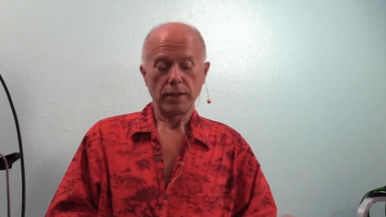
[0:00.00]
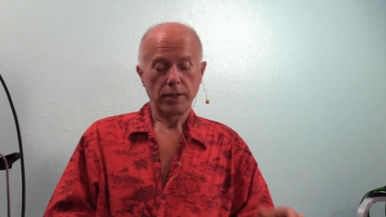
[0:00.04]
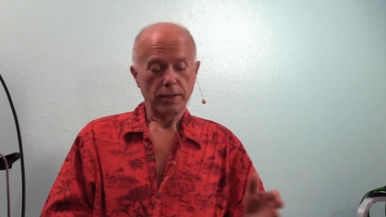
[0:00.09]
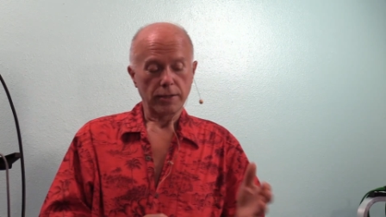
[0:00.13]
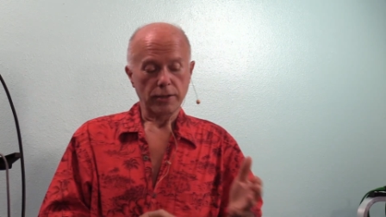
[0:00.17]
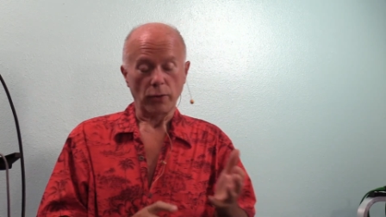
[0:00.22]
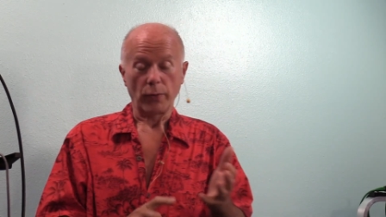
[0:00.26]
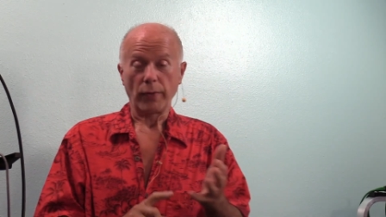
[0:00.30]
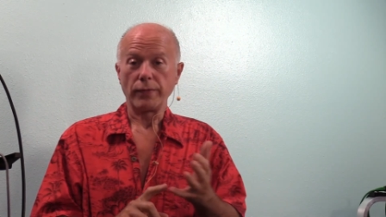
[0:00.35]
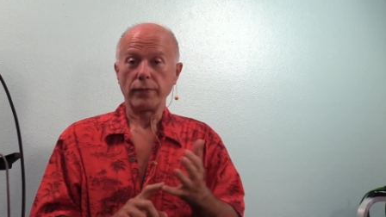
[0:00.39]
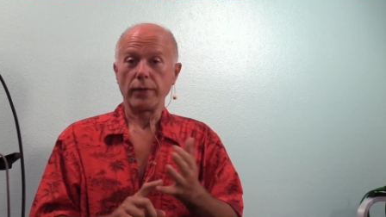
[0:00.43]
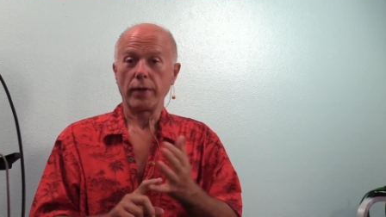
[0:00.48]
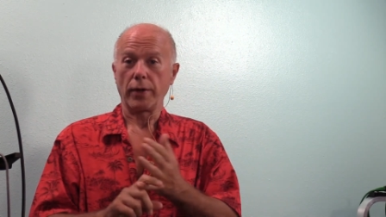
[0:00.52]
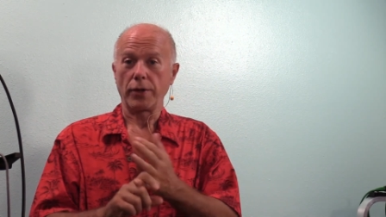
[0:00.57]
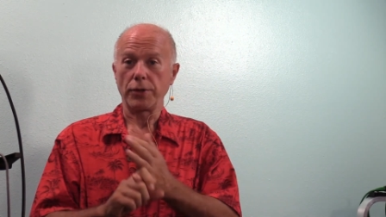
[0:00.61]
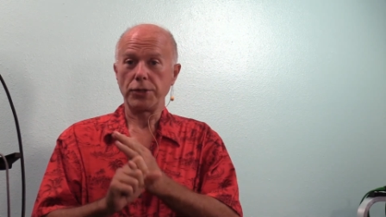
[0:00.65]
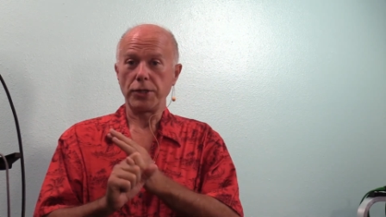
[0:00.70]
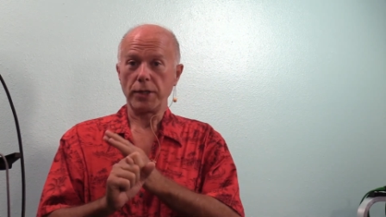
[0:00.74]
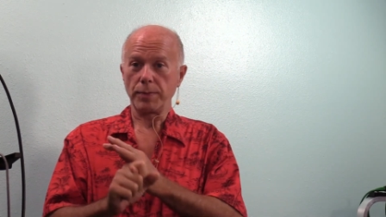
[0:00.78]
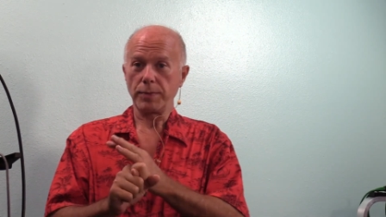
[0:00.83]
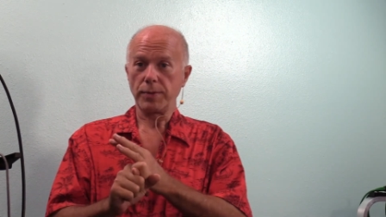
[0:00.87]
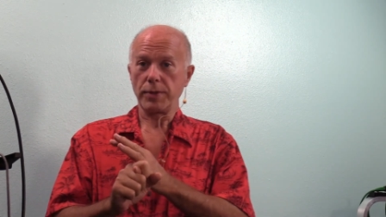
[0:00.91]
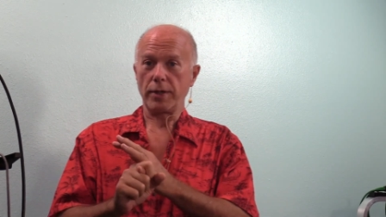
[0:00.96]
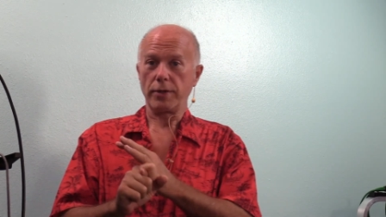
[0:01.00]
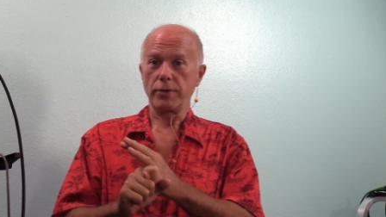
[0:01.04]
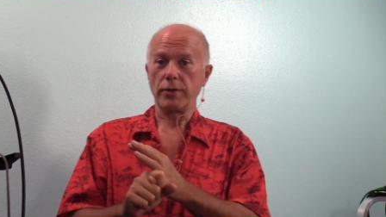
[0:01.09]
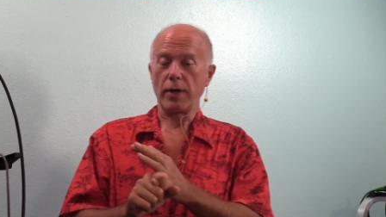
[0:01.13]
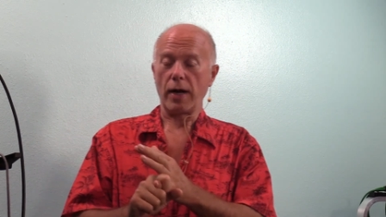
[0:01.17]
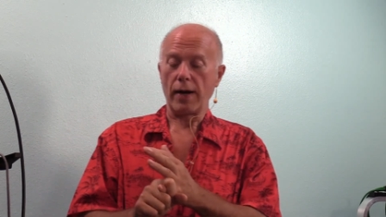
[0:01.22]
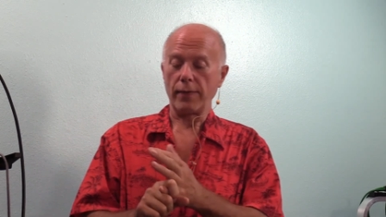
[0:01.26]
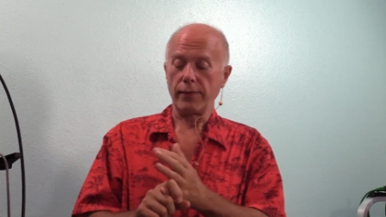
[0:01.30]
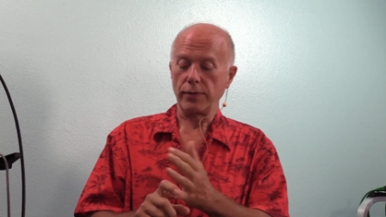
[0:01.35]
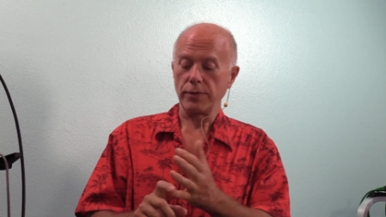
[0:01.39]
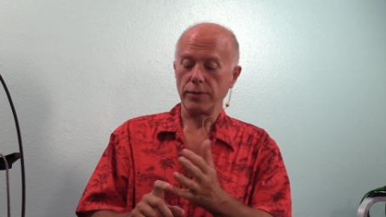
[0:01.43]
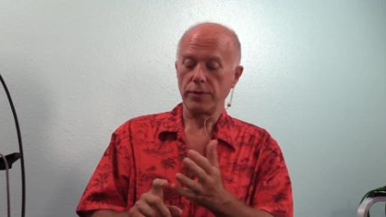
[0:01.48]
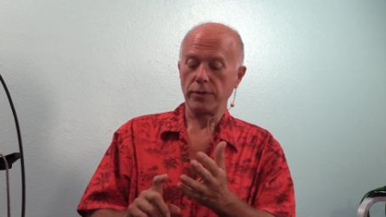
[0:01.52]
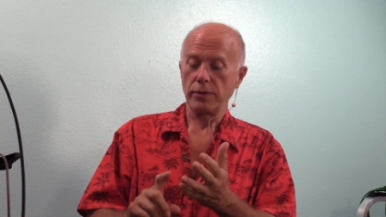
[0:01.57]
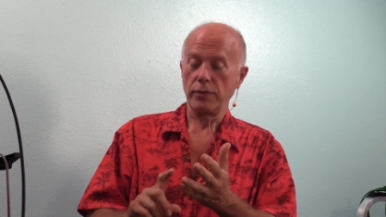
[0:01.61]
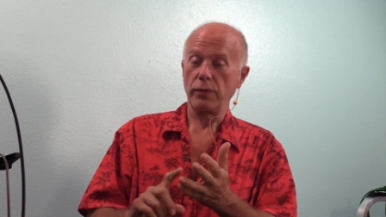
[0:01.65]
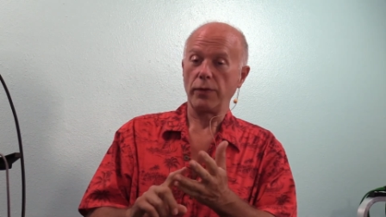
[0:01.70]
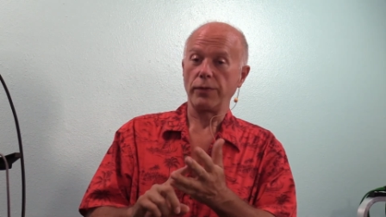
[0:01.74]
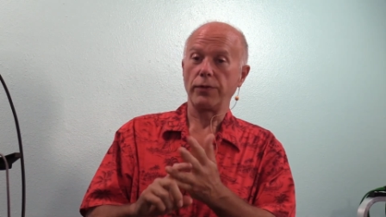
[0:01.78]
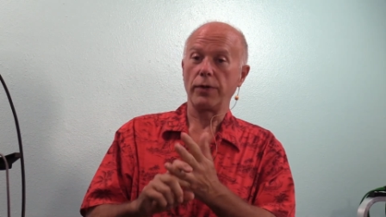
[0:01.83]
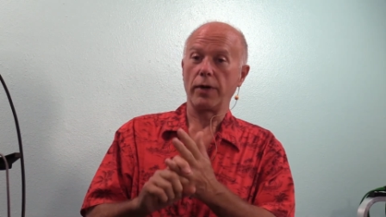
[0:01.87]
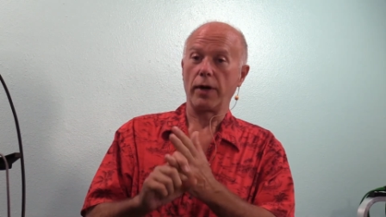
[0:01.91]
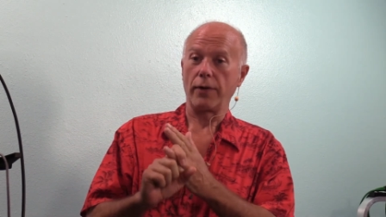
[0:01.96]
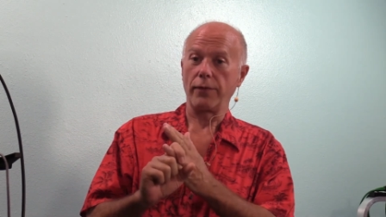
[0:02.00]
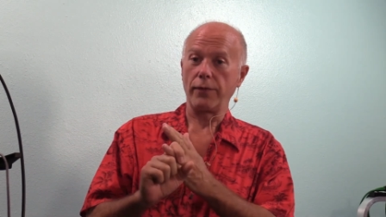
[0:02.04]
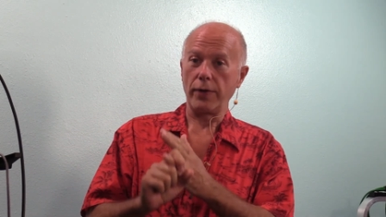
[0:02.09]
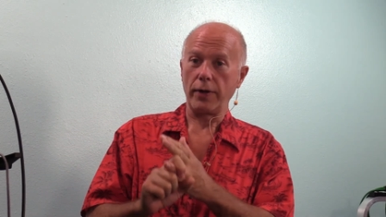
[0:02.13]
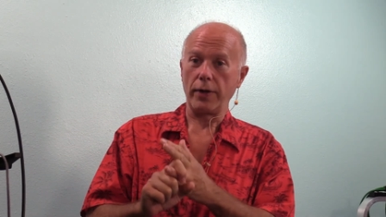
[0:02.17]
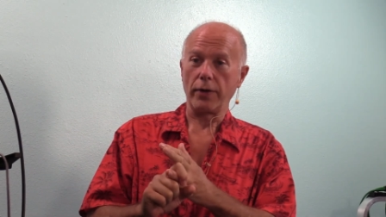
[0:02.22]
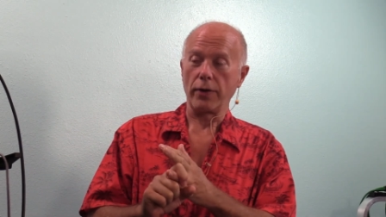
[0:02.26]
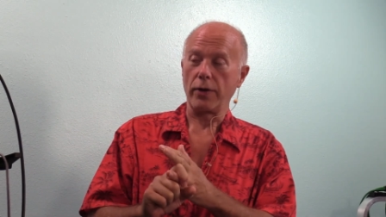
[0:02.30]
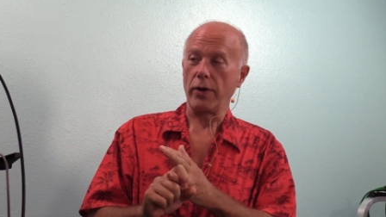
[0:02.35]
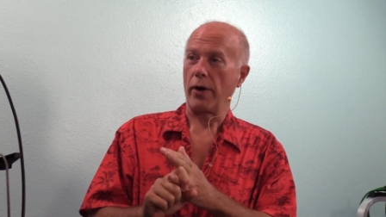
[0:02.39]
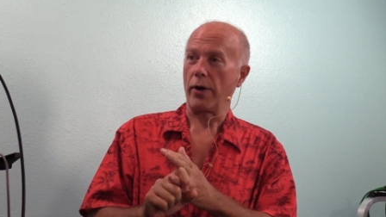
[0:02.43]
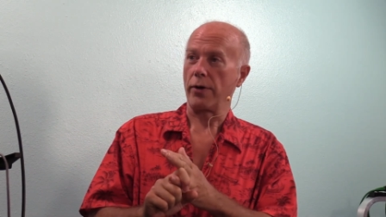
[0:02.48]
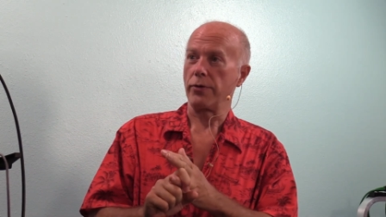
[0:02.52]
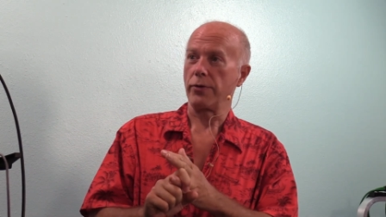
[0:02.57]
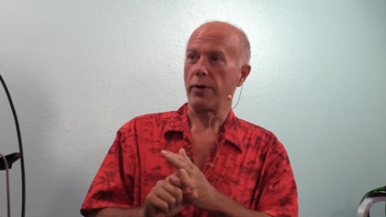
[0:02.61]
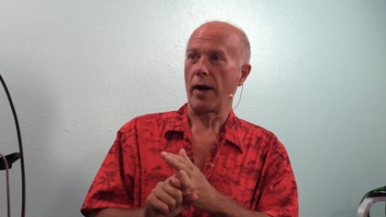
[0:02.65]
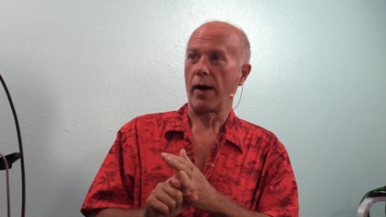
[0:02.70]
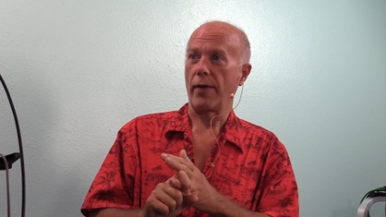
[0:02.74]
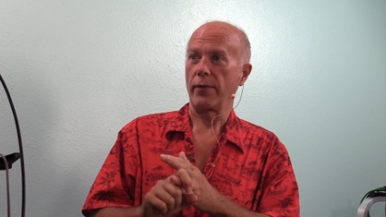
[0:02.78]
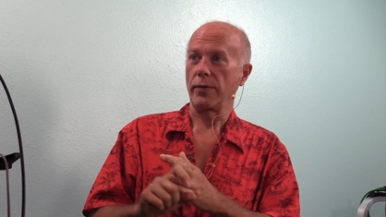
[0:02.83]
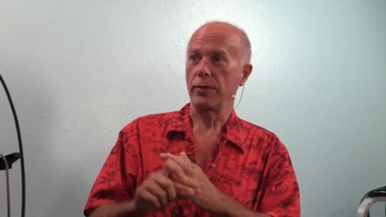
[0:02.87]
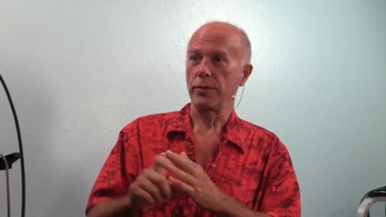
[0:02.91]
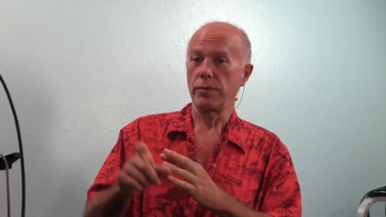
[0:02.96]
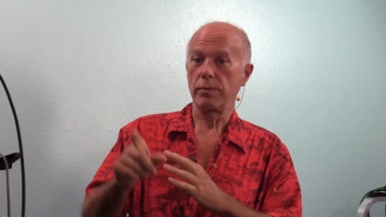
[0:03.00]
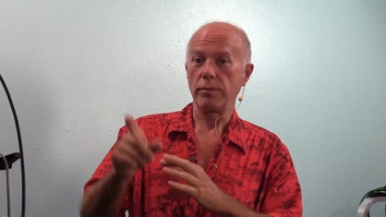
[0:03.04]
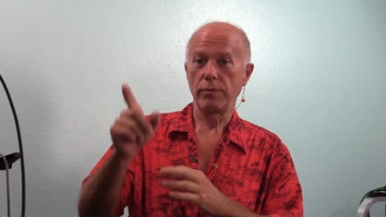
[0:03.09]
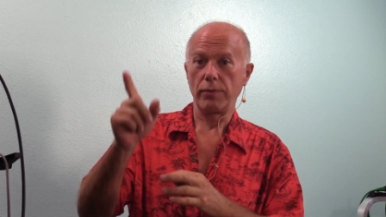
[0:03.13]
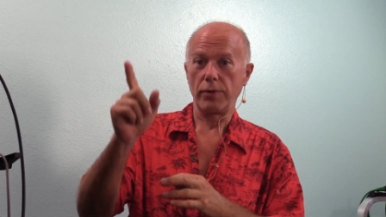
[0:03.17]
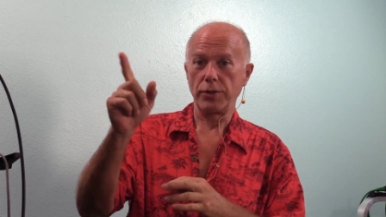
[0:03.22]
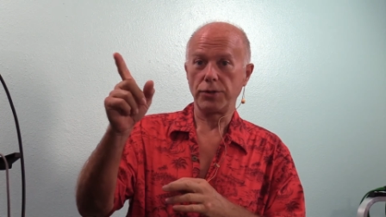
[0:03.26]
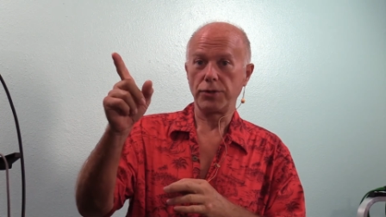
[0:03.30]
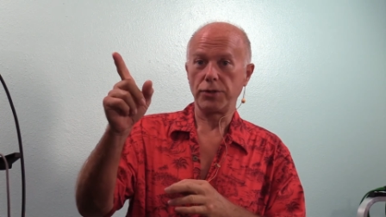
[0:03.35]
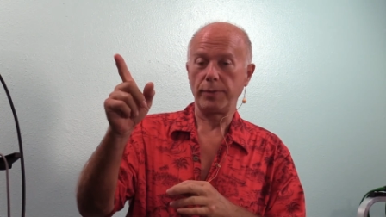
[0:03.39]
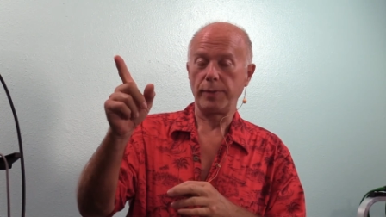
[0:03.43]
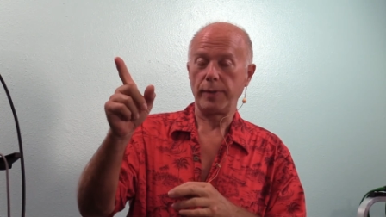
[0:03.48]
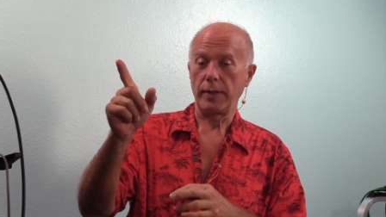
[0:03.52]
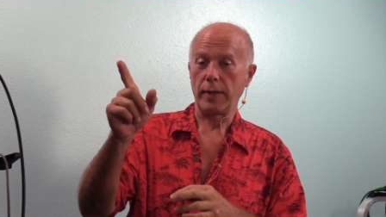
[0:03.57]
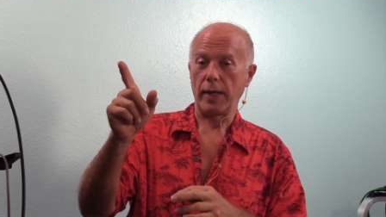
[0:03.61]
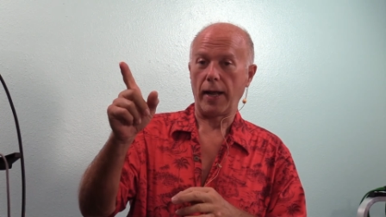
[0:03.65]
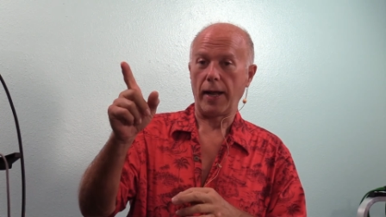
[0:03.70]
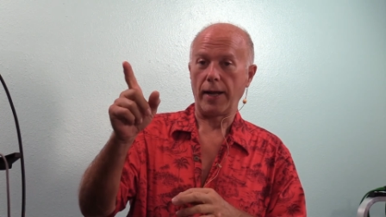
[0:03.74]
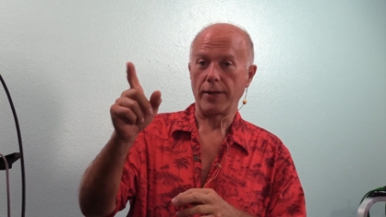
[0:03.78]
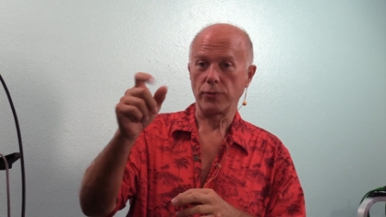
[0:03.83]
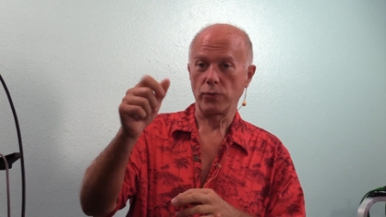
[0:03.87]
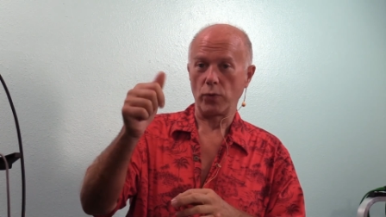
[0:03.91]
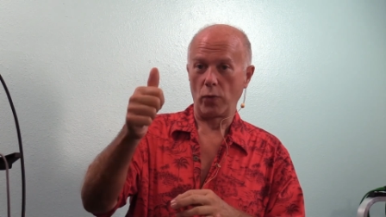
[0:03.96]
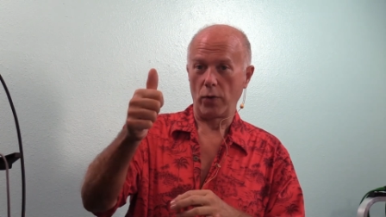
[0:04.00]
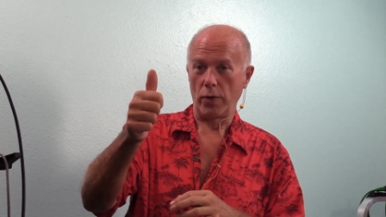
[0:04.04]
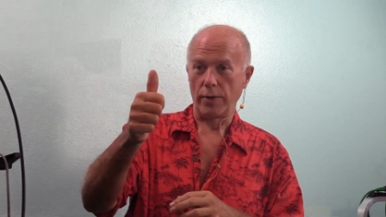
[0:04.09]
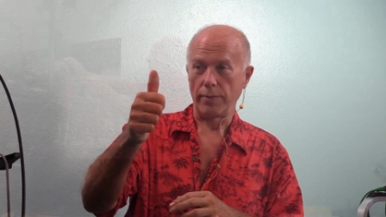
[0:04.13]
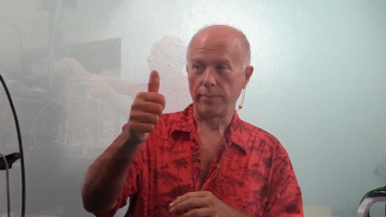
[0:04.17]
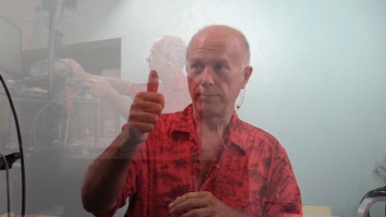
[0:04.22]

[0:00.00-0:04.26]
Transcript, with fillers: So we've done our chipset drivers, we've done our video card drivers. This should be the last one.